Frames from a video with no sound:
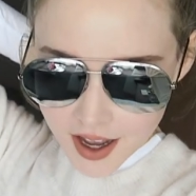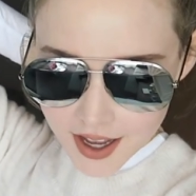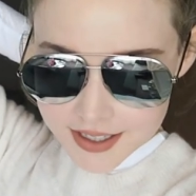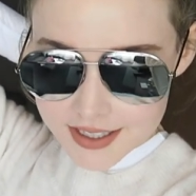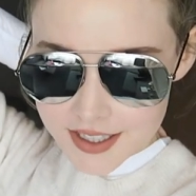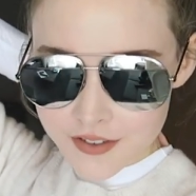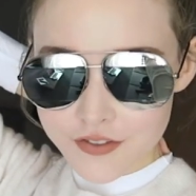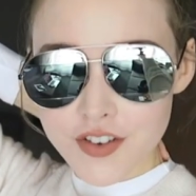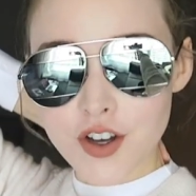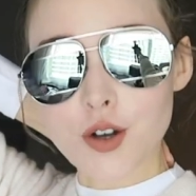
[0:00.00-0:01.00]
I
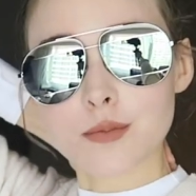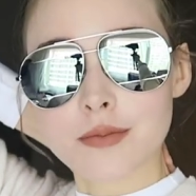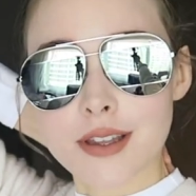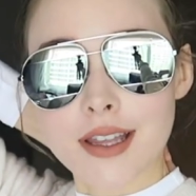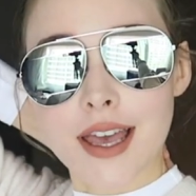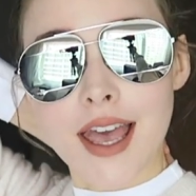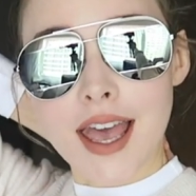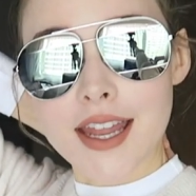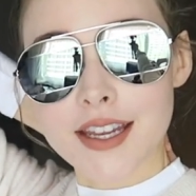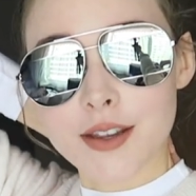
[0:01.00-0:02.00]
didn't film
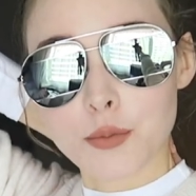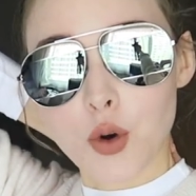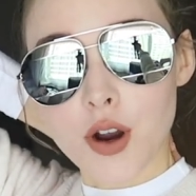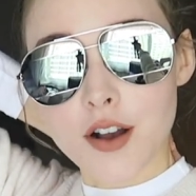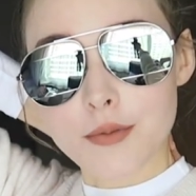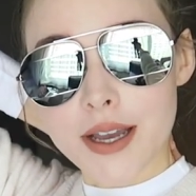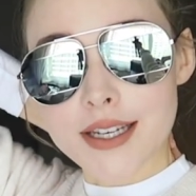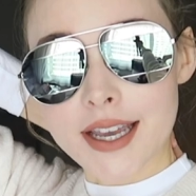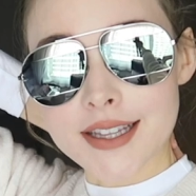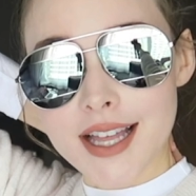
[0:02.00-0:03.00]
any more of my
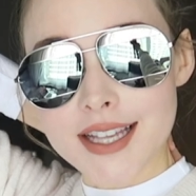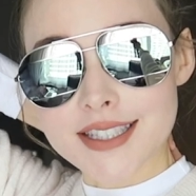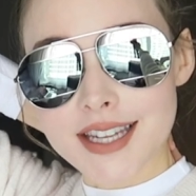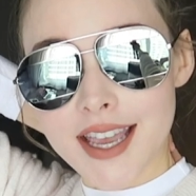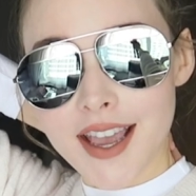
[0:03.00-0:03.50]
night last night.